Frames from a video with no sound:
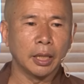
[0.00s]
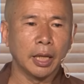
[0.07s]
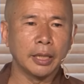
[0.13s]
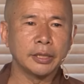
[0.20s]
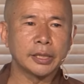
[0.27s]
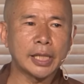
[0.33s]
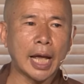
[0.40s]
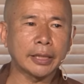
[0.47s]

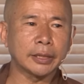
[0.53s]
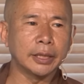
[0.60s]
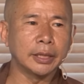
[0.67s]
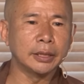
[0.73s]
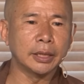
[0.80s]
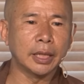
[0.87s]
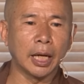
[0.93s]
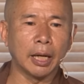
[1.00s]
And
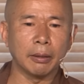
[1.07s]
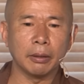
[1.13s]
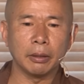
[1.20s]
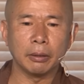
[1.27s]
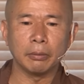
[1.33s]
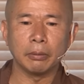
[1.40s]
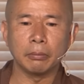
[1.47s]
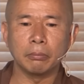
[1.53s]
certain that
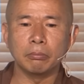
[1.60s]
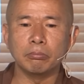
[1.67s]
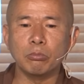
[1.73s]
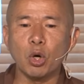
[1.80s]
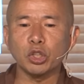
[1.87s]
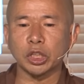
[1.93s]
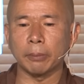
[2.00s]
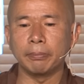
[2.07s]

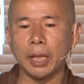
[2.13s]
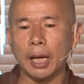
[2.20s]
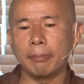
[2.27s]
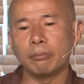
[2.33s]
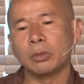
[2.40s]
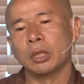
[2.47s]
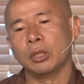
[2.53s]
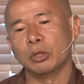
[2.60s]
most of
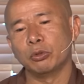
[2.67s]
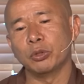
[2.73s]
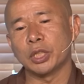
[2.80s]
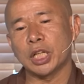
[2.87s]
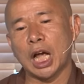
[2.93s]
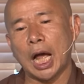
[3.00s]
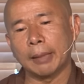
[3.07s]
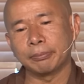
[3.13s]
them were
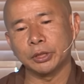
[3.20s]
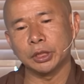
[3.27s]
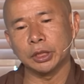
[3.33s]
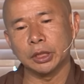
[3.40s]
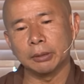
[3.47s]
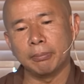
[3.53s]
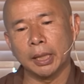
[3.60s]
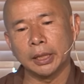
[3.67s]

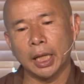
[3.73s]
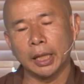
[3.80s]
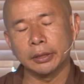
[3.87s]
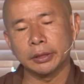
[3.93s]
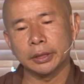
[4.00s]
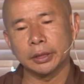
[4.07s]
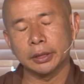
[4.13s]
captured by the hunter.